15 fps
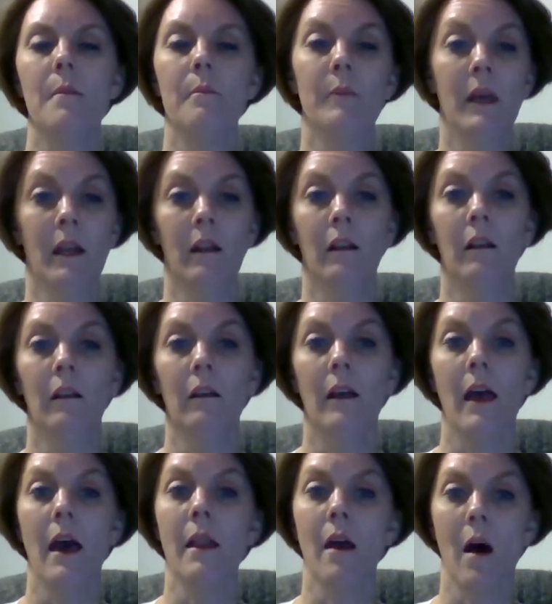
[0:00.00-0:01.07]
middle,
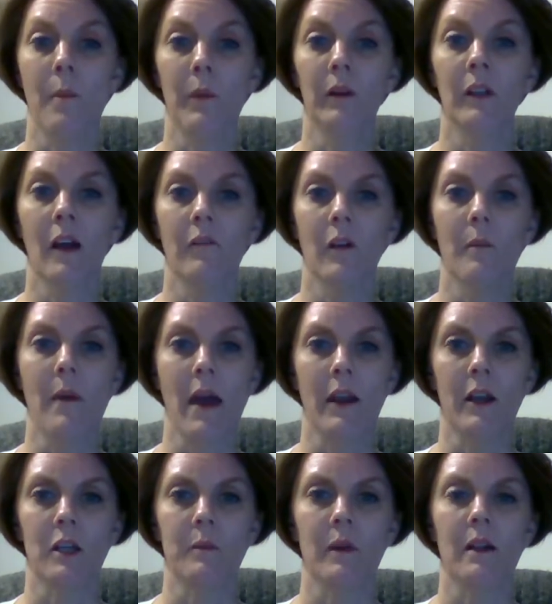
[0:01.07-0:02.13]
and upper level
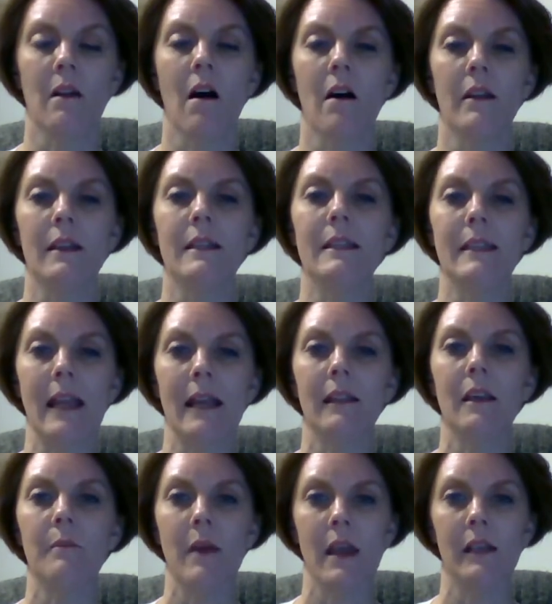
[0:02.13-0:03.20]
management on a
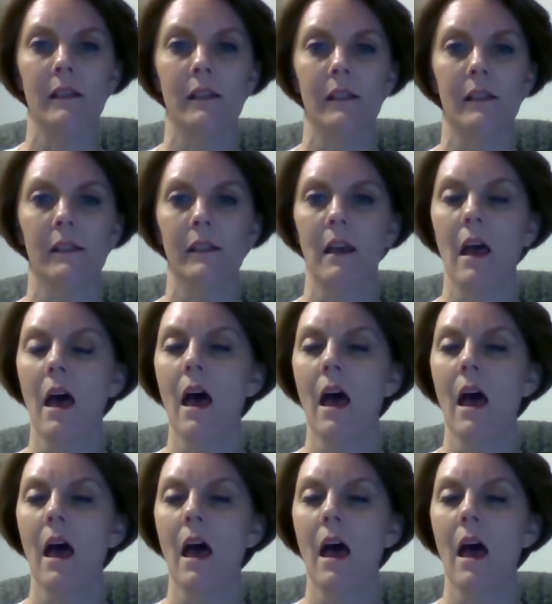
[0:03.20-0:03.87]
daily basis,